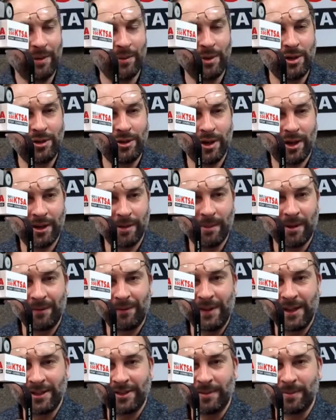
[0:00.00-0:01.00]
And when you talk about
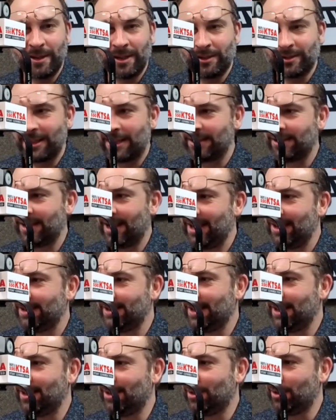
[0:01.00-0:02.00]
Fiesta medals outside of
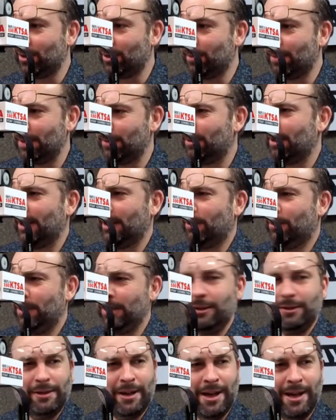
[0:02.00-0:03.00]
San Antonio, people are like, "What are
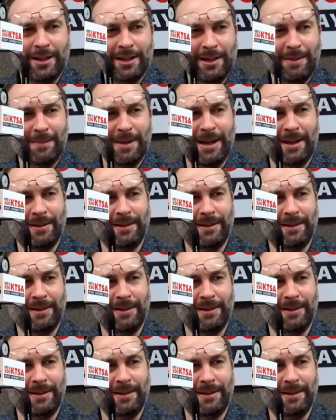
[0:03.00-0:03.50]
you talking about?